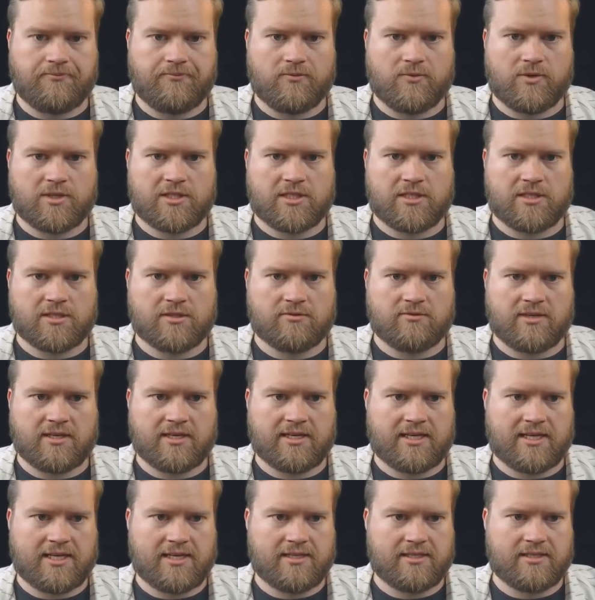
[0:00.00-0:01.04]
which is really
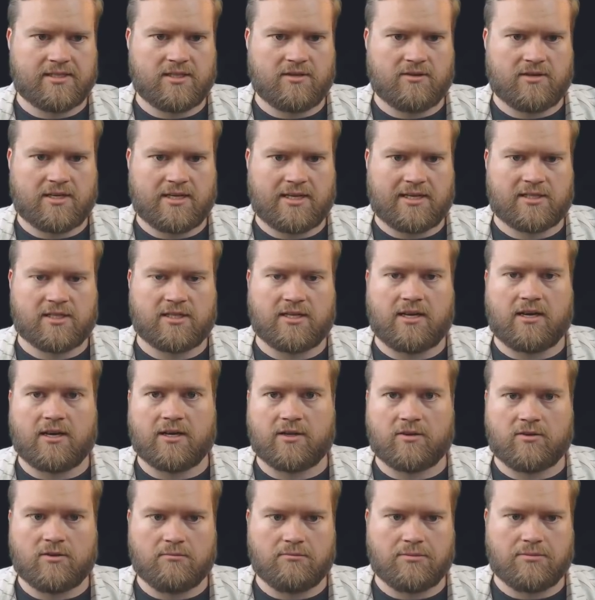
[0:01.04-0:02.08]
nice. You can actually
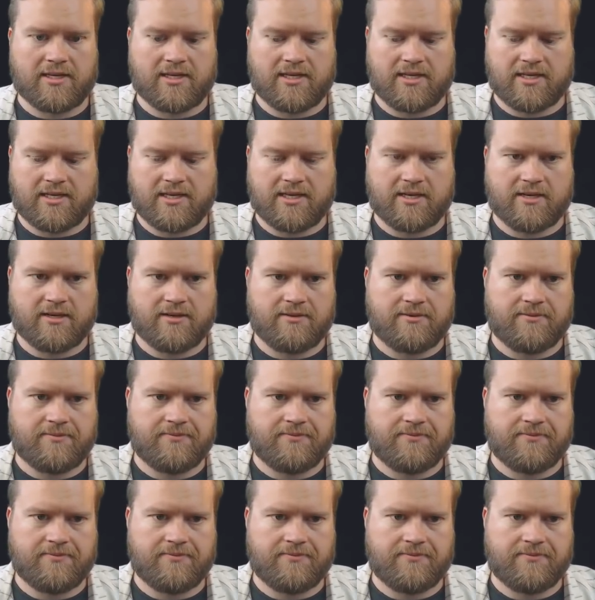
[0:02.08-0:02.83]
autocomplete it here.